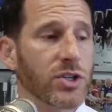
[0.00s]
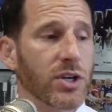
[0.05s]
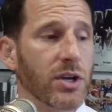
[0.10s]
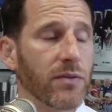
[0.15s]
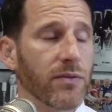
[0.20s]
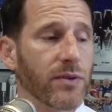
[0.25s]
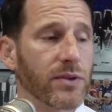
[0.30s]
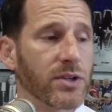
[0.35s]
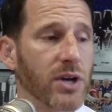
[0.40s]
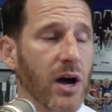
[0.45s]

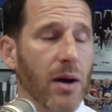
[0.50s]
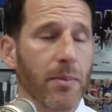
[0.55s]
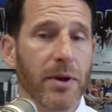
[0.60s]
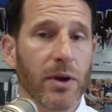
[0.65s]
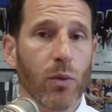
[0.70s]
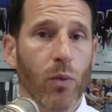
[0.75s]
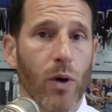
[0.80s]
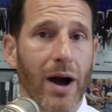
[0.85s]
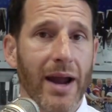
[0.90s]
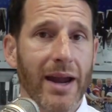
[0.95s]
Chief
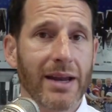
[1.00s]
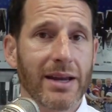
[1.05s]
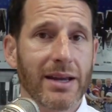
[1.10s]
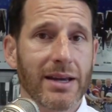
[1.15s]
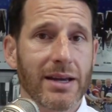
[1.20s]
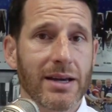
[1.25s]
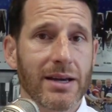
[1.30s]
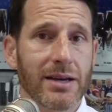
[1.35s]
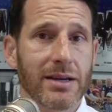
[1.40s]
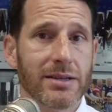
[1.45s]
Tommy White.
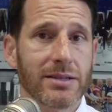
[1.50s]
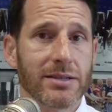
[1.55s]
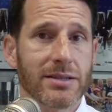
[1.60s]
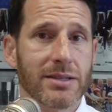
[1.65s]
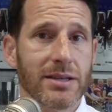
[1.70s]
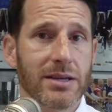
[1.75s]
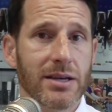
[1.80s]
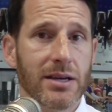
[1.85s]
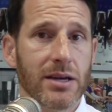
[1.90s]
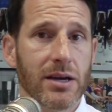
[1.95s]
He is
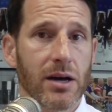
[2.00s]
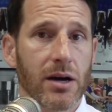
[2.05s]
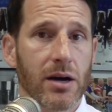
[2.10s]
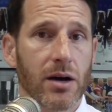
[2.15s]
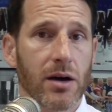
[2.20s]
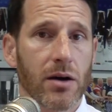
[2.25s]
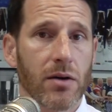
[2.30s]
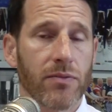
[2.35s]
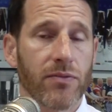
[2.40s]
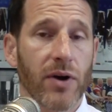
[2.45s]
the
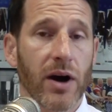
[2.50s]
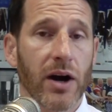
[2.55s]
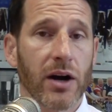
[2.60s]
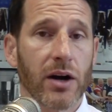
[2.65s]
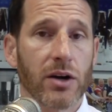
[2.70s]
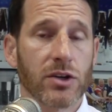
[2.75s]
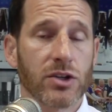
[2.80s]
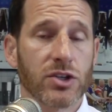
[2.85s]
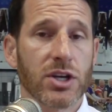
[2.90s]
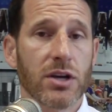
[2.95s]

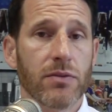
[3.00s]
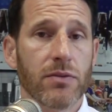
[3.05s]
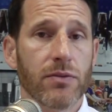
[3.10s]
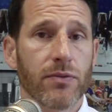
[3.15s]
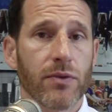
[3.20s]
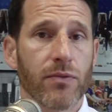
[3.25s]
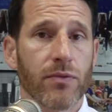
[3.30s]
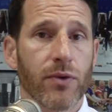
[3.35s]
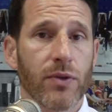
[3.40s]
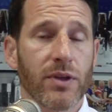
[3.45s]
fire
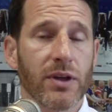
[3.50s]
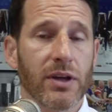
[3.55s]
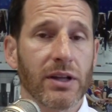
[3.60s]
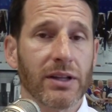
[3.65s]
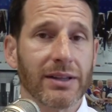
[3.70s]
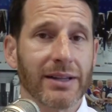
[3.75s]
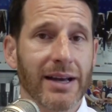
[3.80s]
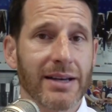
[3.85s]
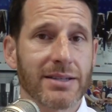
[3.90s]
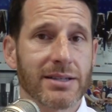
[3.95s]
chief for the
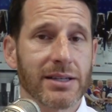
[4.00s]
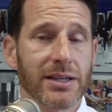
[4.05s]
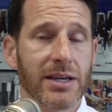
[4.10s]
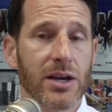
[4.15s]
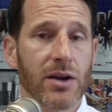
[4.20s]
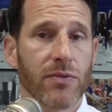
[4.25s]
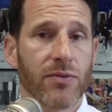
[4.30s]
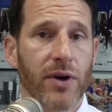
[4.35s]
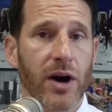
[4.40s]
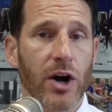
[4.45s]

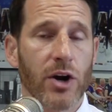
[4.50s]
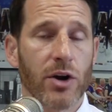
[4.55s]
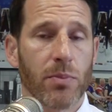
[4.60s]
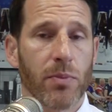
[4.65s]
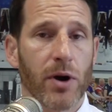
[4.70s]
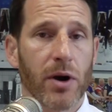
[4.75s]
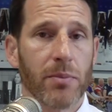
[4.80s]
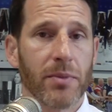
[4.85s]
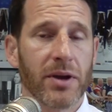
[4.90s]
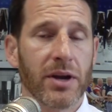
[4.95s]
Leslie Fire
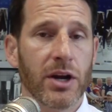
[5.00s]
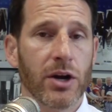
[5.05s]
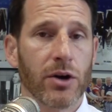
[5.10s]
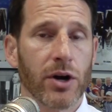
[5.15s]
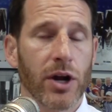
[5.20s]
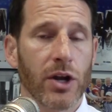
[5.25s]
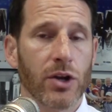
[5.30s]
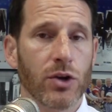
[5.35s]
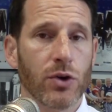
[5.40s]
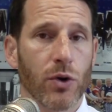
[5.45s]
Department
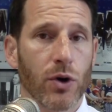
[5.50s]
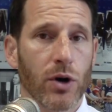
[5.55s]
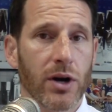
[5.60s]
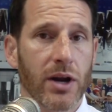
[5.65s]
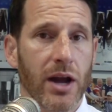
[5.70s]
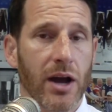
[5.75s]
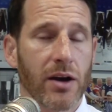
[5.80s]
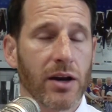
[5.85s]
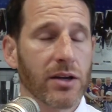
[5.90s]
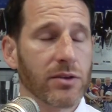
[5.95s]
here in York
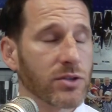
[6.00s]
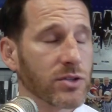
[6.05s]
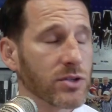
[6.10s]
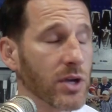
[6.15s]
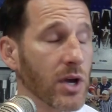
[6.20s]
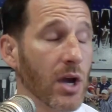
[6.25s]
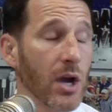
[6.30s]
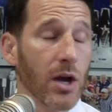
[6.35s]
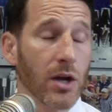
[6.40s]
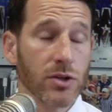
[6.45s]
County.
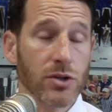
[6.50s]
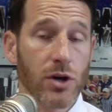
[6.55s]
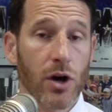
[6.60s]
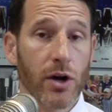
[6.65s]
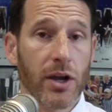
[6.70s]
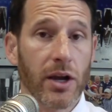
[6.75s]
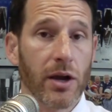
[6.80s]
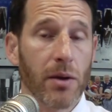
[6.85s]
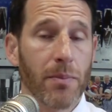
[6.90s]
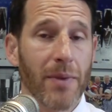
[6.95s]
Just
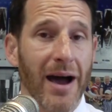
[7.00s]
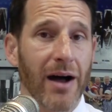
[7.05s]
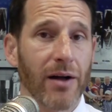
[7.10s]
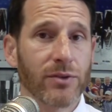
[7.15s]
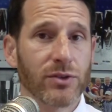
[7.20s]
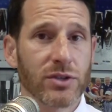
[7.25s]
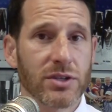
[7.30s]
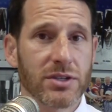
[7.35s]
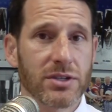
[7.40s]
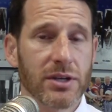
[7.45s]
talking
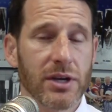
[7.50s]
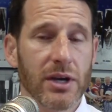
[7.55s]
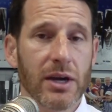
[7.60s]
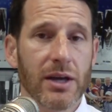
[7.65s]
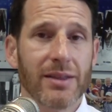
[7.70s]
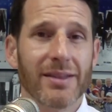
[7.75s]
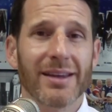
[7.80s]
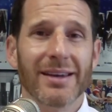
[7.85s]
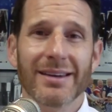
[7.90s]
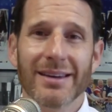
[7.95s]
about just
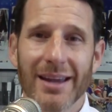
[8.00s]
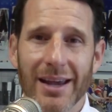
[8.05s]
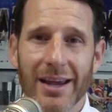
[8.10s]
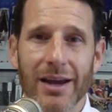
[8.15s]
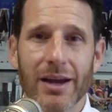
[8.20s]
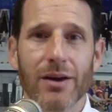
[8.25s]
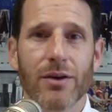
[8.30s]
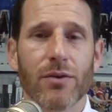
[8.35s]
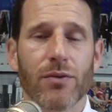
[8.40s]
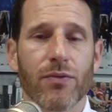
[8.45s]
the
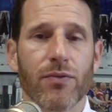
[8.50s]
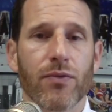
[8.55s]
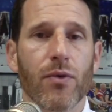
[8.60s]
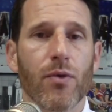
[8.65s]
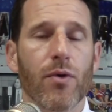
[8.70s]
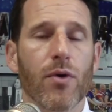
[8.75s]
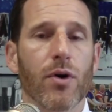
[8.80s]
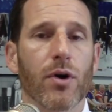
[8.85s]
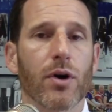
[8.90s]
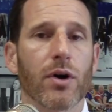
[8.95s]
need
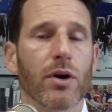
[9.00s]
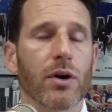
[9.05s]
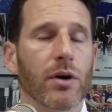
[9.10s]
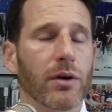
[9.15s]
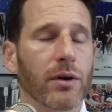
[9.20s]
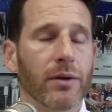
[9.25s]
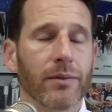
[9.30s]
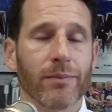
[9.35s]
for